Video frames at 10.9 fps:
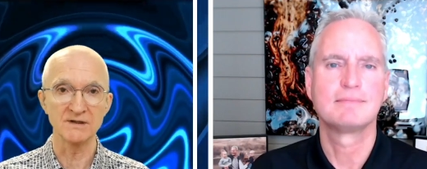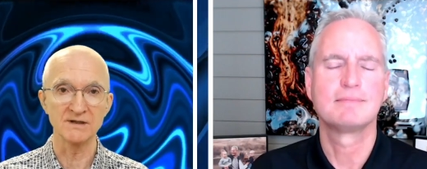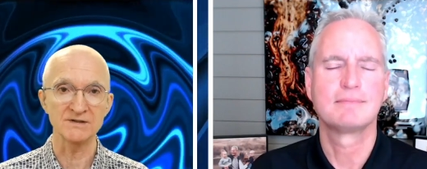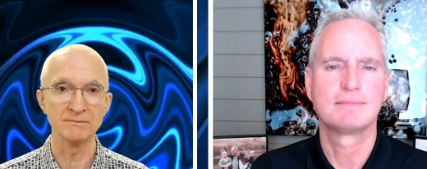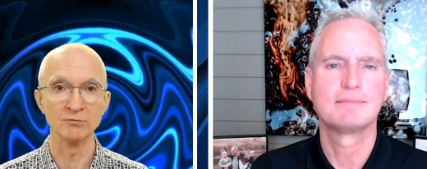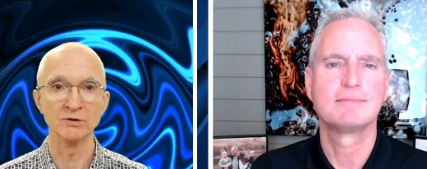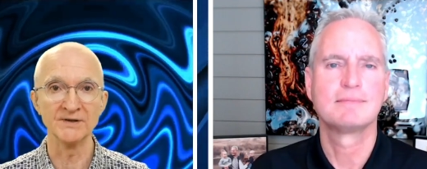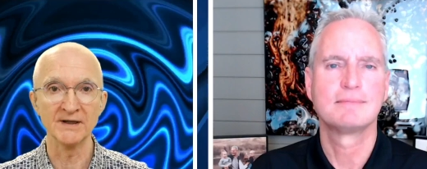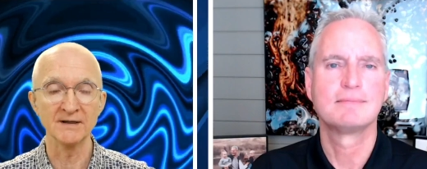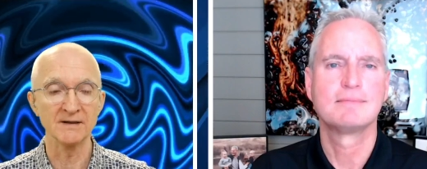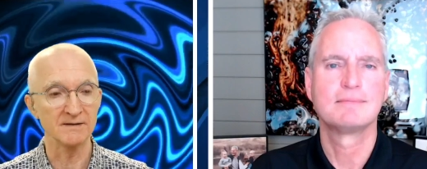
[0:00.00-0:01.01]
Speaker 1: get some real
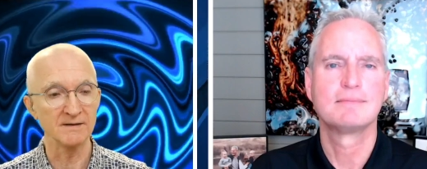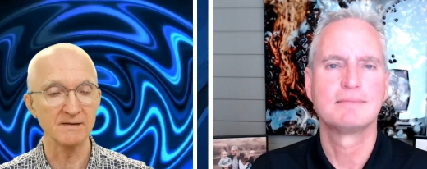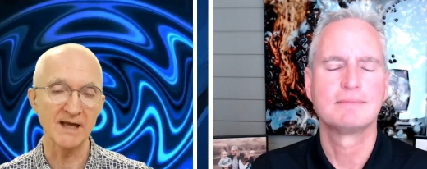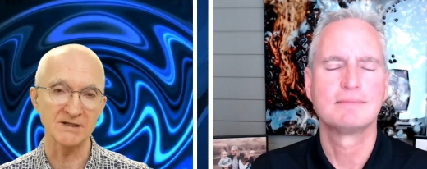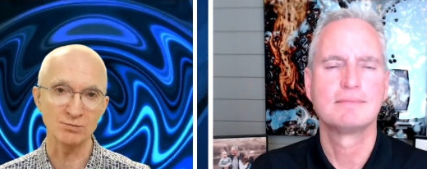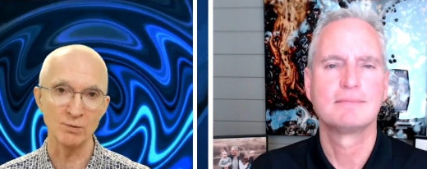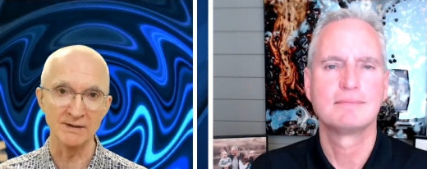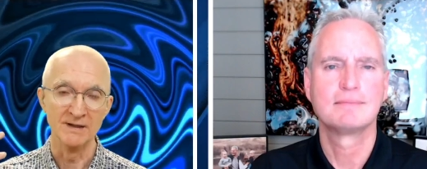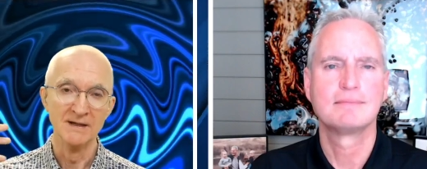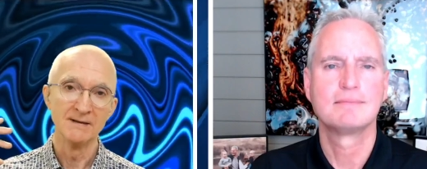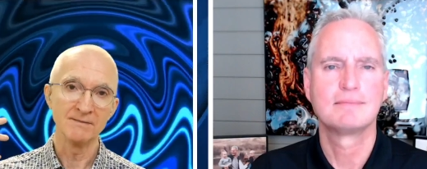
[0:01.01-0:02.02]
data. That's when
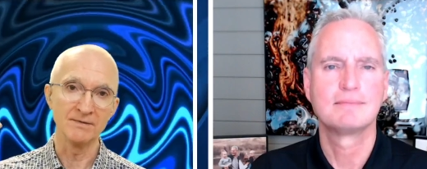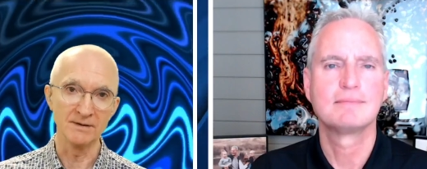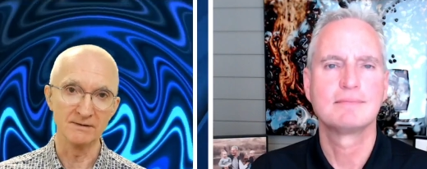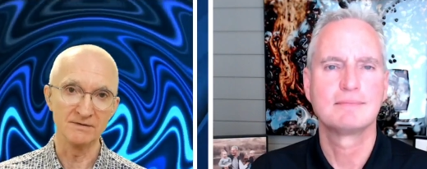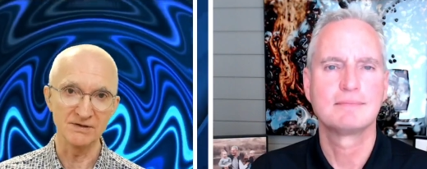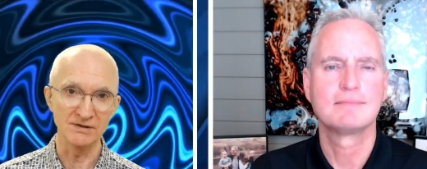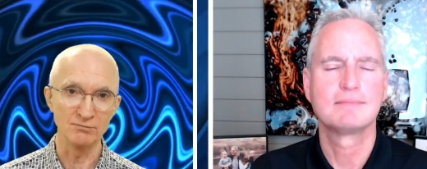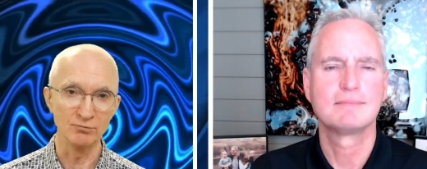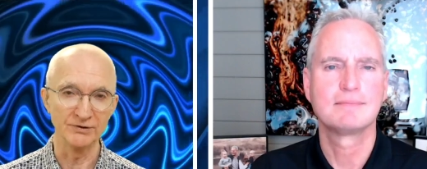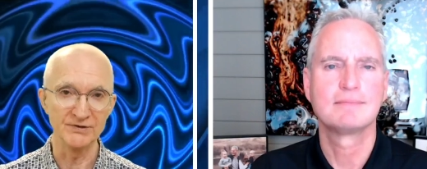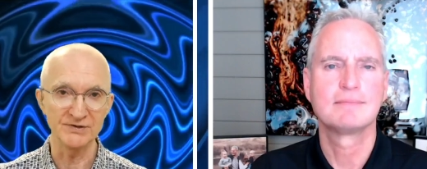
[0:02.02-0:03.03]
the d-
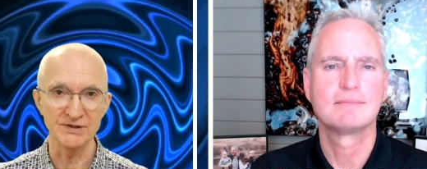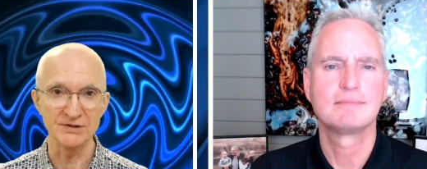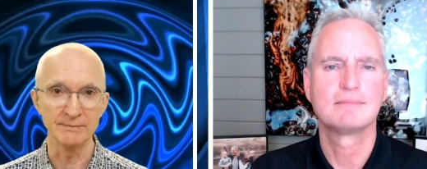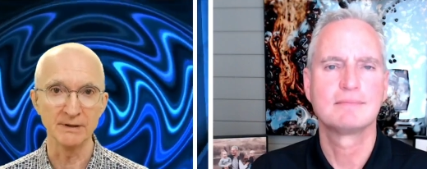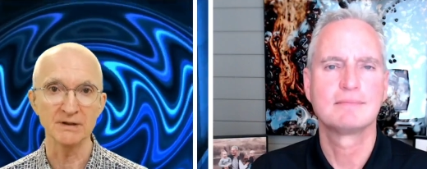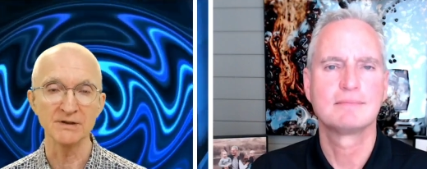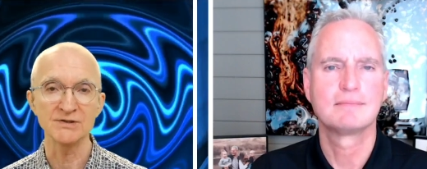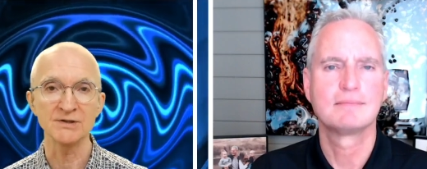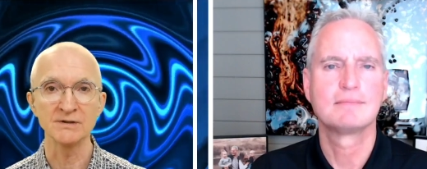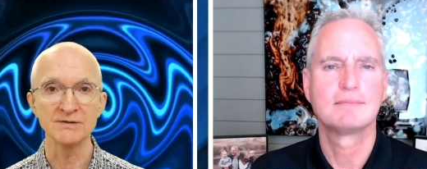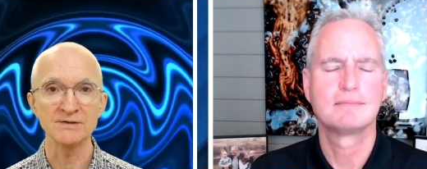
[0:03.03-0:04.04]
real decision making
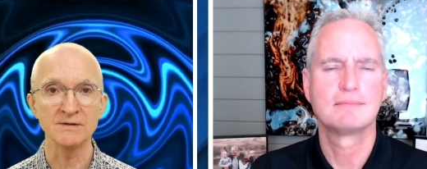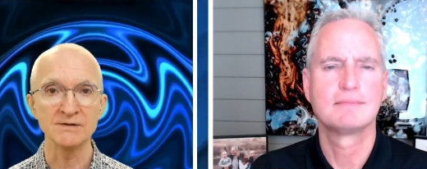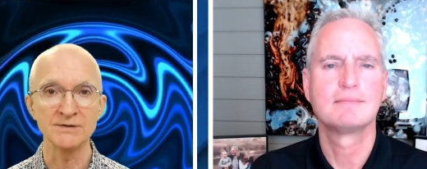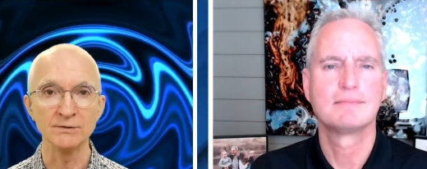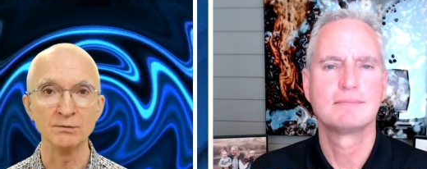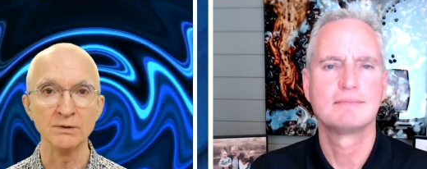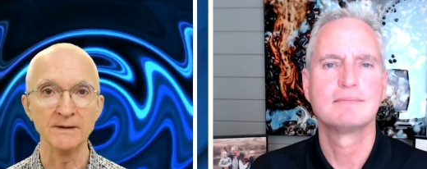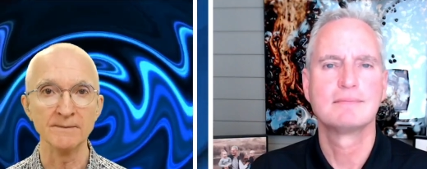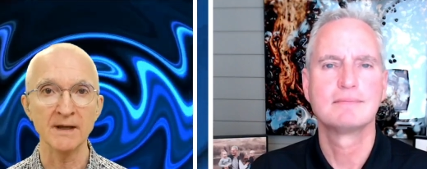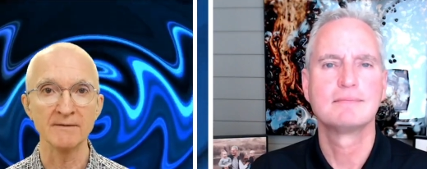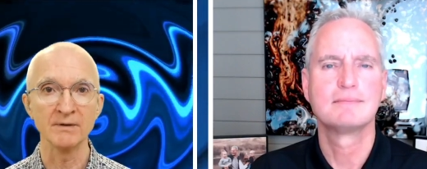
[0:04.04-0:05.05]
can start to um,
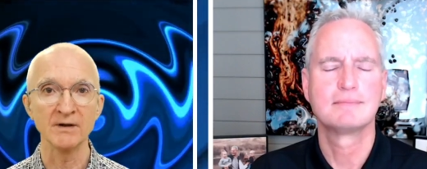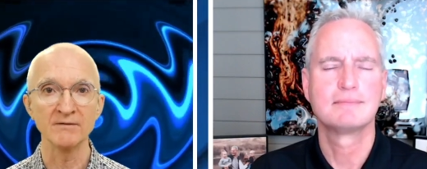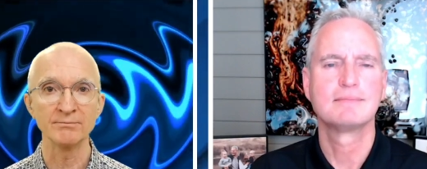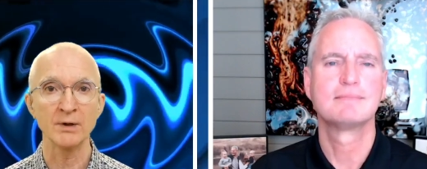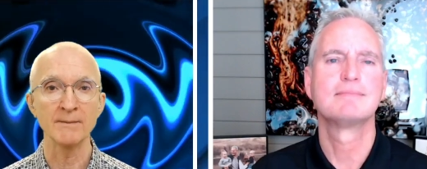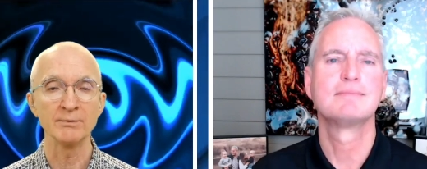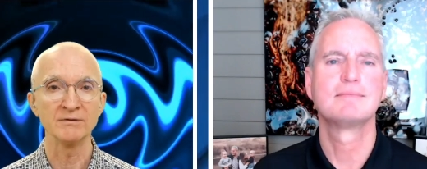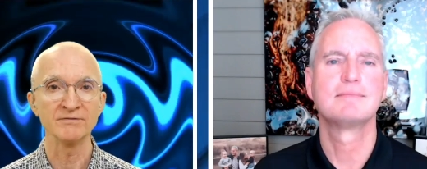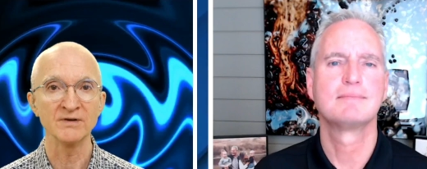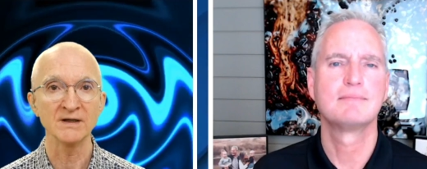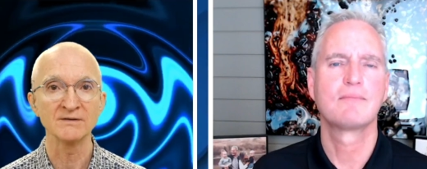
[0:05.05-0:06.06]
have, have proper
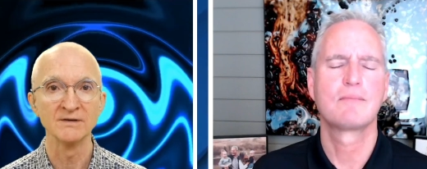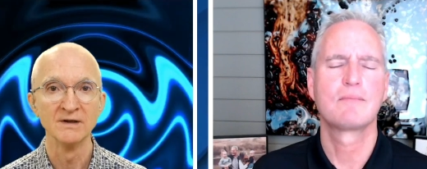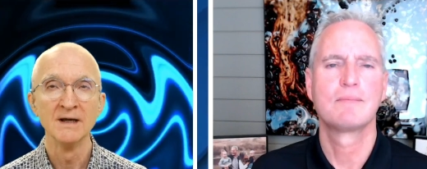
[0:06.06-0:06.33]
effect.